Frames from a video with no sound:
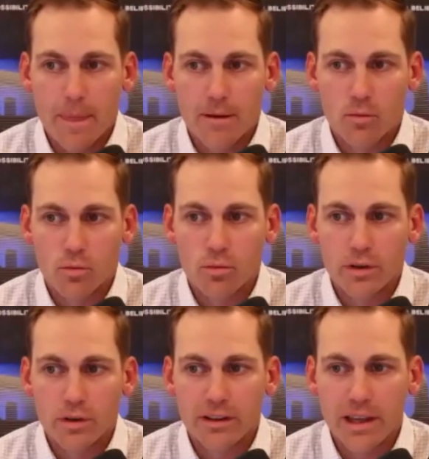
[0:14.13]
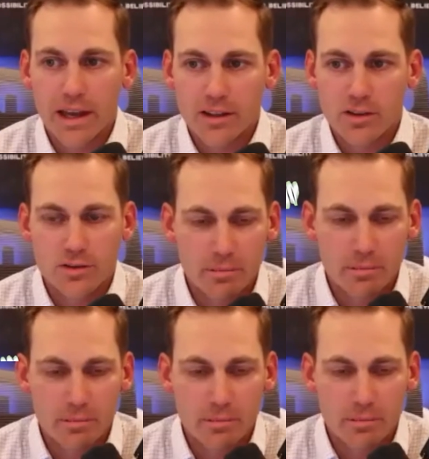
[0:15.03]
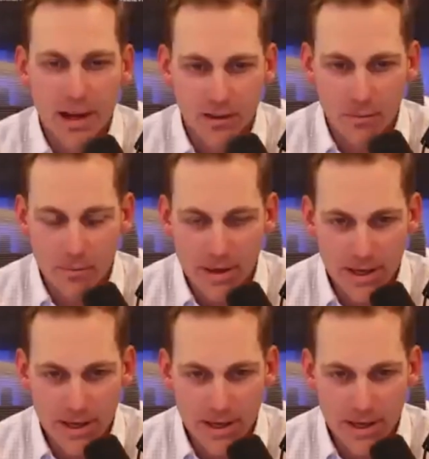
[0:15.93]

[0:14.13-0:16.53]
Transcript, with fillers: really had a huge impact on me.